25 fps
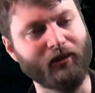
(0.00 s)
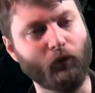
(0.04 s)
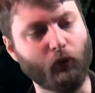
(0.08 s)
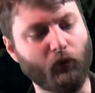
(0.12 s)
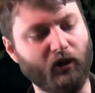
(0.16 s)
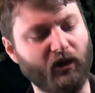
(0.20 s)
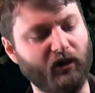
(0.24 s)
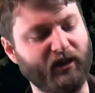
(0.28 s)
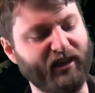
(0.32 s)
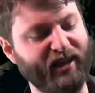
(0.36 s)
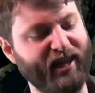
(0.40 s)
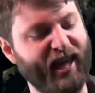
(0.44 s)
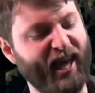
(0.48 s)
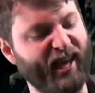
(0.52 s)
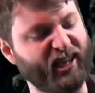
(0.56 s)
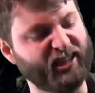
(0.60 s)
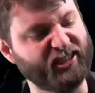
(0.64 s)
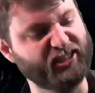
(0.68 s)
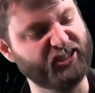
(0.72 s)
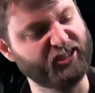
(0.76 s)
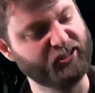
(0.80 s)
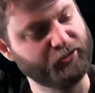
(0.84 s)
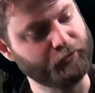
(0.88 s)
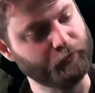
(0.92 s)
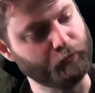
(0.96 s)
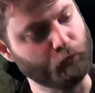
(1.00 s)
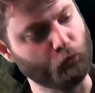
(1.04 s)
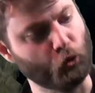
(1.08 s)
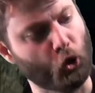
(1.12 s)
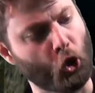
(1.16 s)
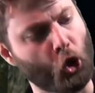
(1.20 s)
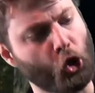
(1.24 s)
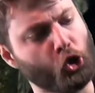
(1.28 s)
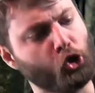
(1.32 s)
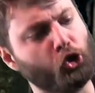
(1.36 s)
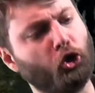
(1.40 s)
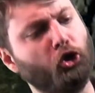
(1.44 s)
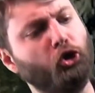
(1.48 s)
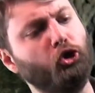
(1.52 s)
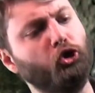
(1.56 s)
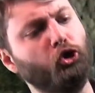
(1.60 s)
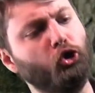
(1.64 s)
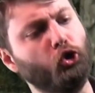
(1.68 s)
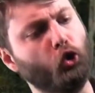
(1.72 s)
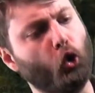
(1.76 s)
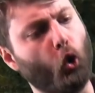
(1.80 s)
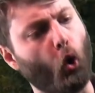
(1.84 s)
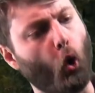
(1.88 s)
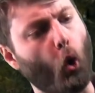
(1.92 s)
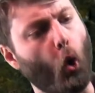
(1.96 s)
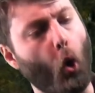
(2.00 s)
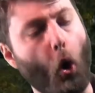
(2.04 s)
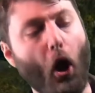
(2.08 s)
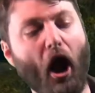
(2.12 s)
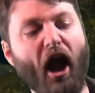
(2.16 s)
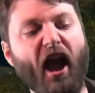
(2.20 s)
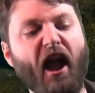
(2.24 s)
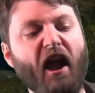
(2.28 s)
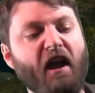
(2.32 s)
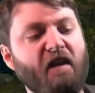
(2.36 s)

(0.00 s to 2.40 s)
where he has to claw